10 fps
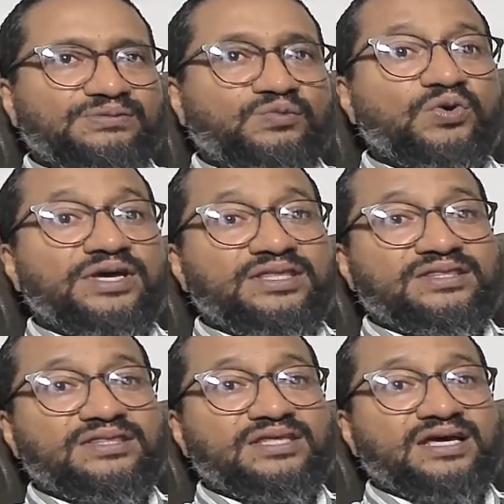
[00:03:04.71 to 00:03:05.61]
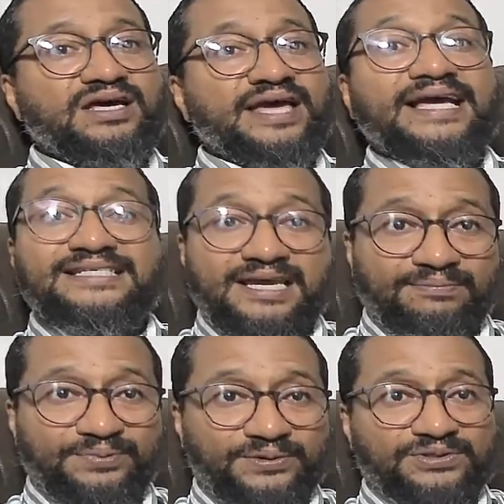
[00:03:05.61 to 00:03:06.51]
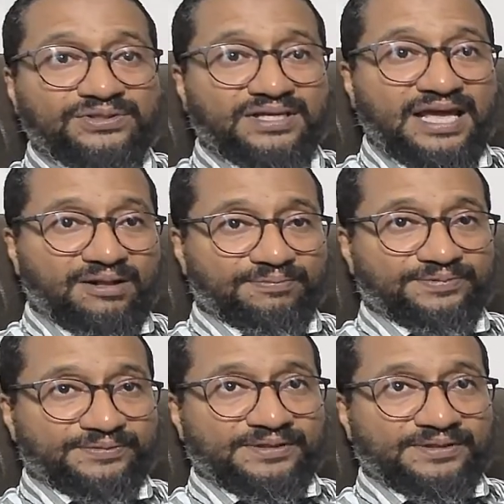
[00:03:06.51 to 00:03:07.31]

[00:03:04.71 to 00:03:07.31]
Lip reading: with examples, help